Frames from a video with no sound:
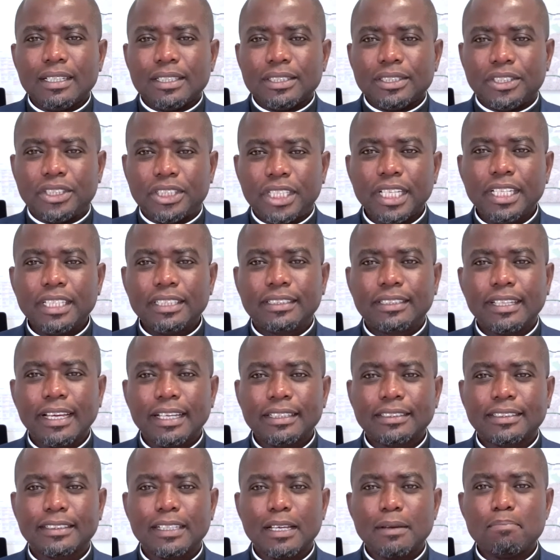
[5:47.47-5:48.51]

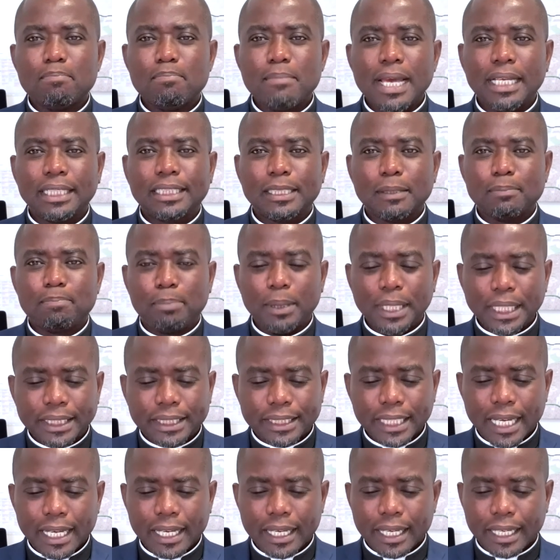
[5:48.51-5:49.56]
Jesus met
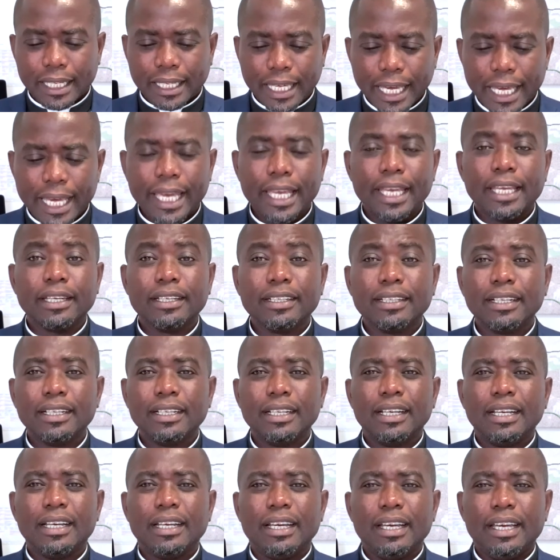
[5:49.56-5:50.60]
Peter again
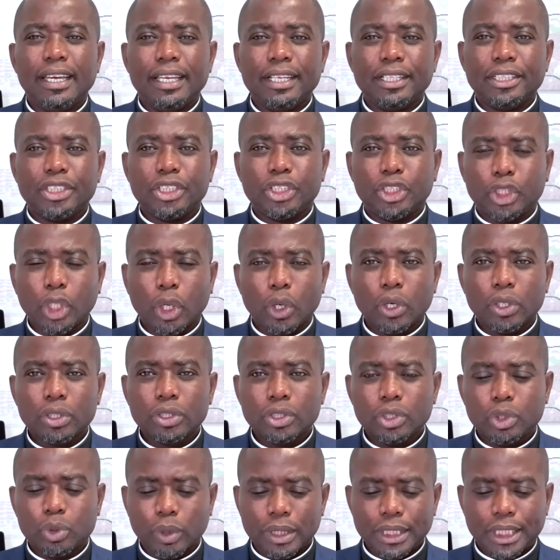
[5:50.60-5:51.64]
in
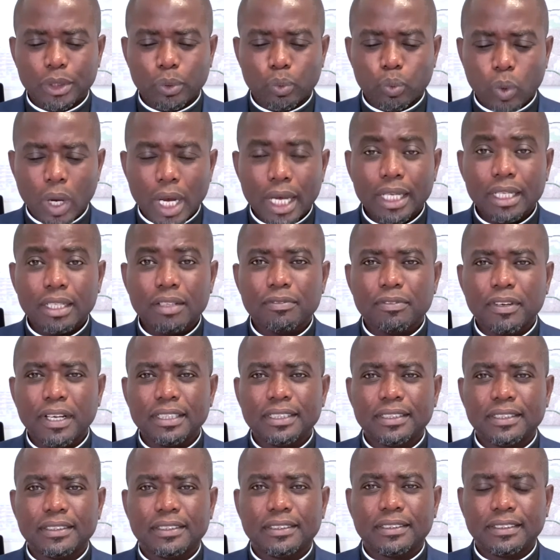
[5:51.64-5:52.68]
John 21
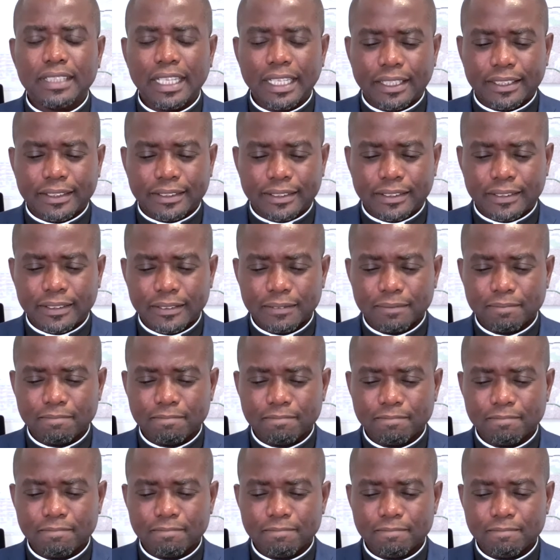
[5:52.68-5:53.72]
verses 6.
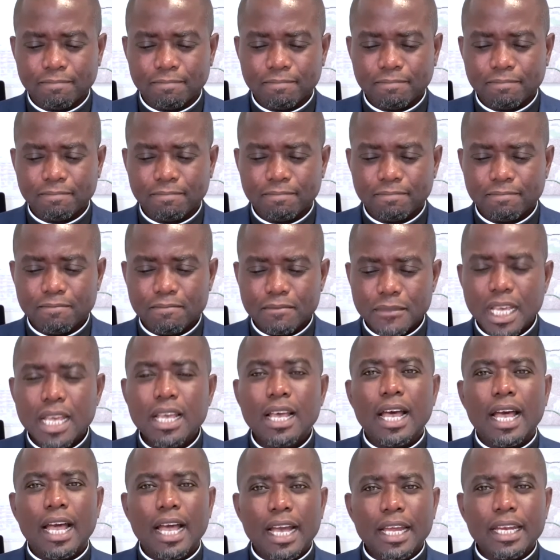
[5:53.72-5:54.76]

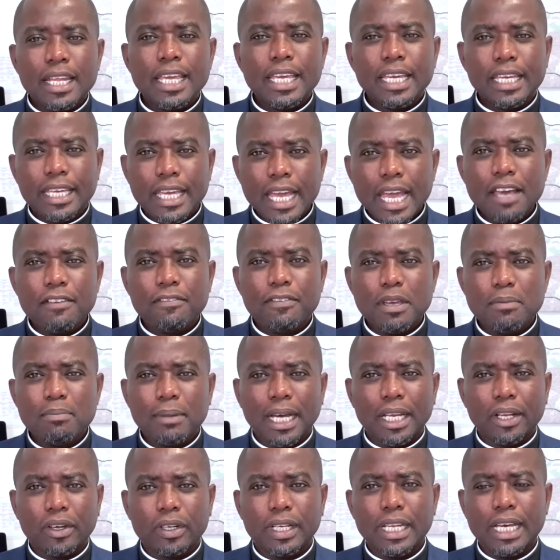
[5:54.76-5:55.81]
And he gave him
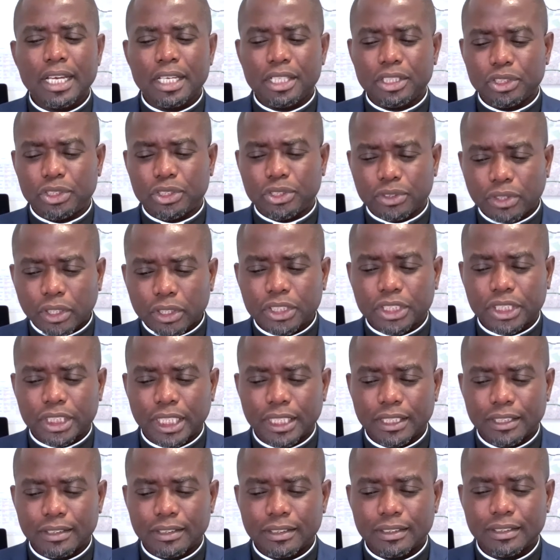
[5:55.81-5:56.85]
another
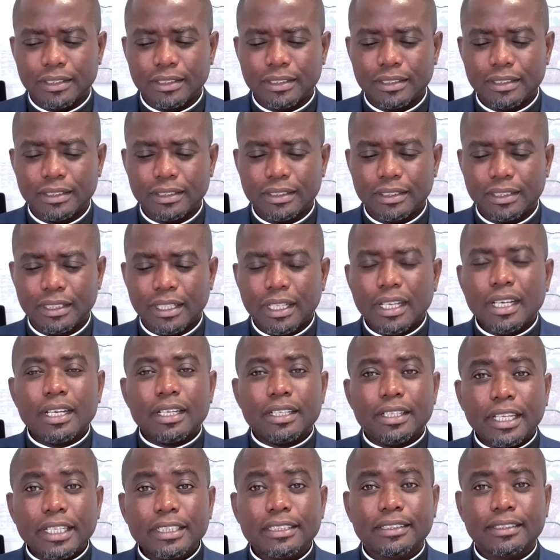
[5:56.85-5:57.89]
instruction.
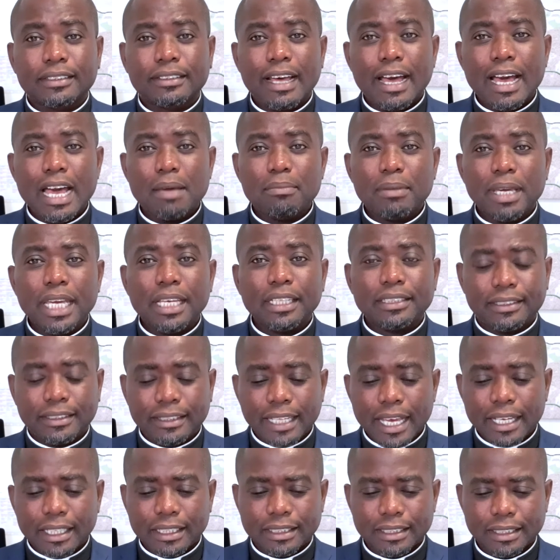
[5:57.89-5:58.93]
This time he
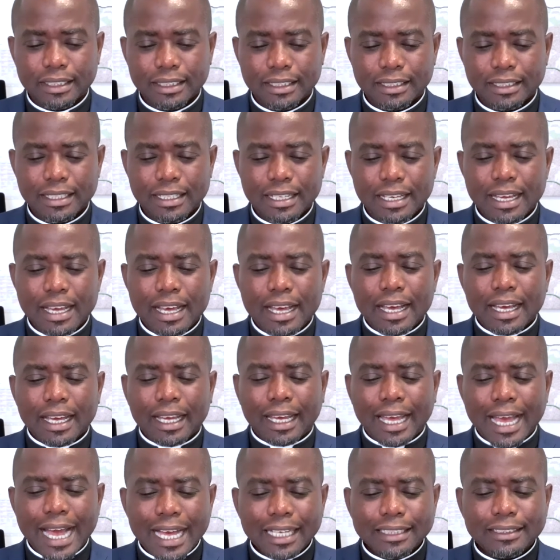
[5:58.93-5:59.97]
said,
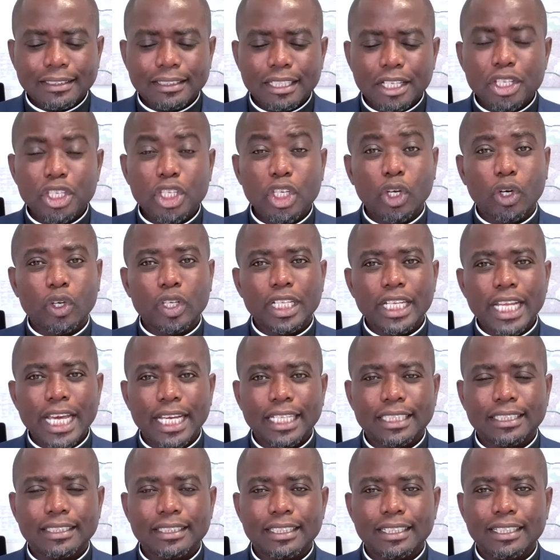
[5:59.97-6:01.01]
cast your
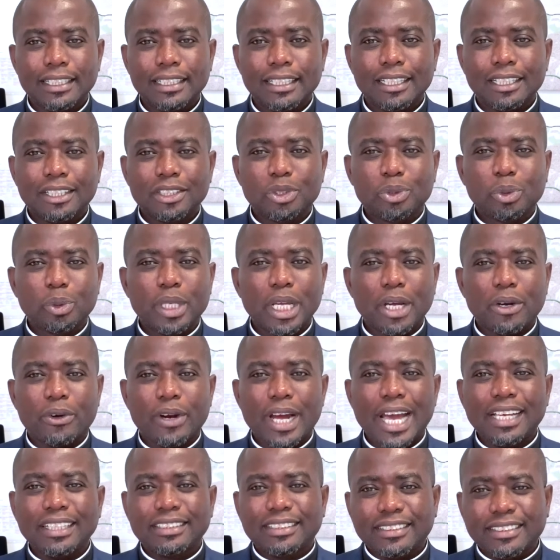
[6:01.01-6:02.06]
net to the
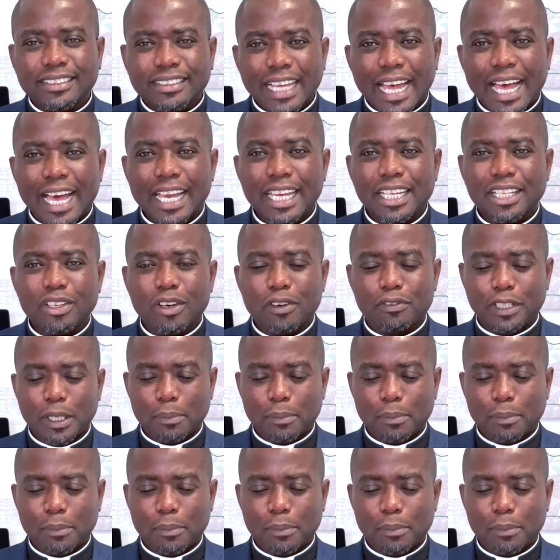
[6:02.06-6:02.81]
right side of the